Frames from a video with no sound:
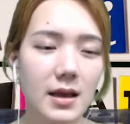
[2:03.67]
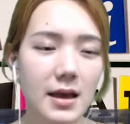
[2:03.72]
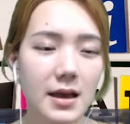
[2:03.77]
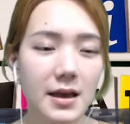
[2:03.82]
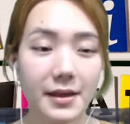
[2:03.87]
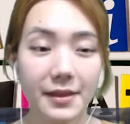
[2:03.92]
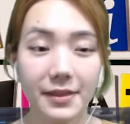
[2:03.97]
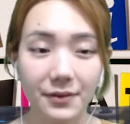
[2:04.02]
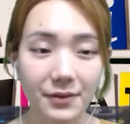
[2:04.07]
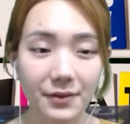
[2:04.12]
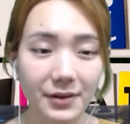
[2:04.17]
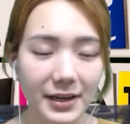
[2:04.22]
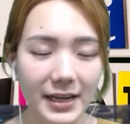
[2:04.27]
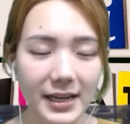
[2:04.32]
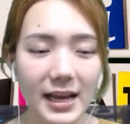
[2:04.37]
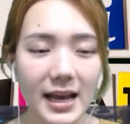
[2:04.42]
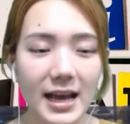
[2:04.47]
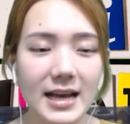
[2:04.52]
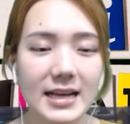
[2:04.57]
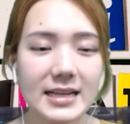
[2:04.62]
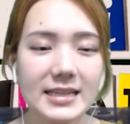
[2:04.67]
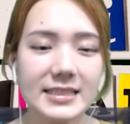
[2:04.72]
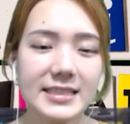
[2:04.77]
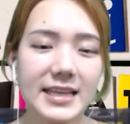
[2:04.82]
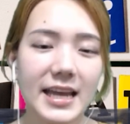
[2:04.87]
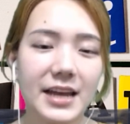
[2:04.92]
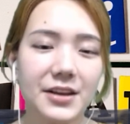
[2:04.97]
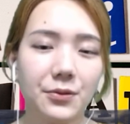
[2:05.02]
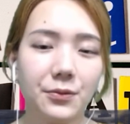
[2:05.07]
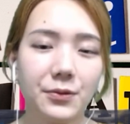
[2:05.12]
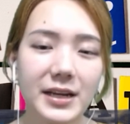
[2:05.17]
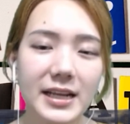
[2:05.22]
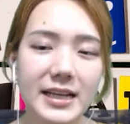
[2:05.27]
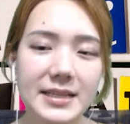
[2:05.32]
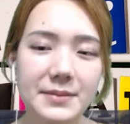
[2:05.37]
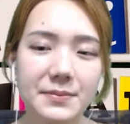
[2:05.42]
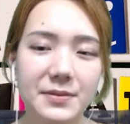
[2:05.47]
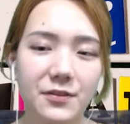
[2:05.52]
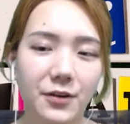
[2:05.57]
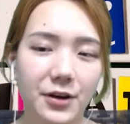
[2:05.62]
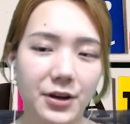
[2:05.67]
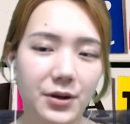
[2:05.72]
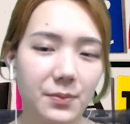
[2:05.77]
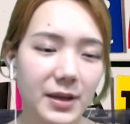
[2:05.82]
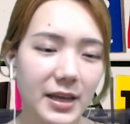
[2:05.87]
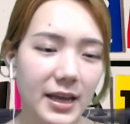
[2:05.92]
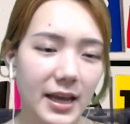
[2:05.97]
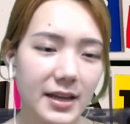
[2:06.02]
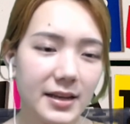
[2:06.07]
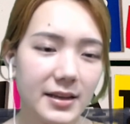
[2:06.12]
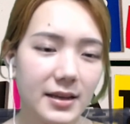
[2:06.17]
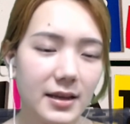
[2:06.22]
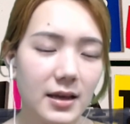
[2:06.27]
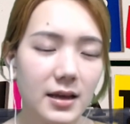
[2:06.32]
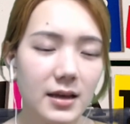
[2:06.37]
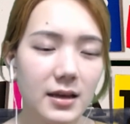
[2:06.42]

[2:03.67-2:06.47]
3. Scan your reading before you begin.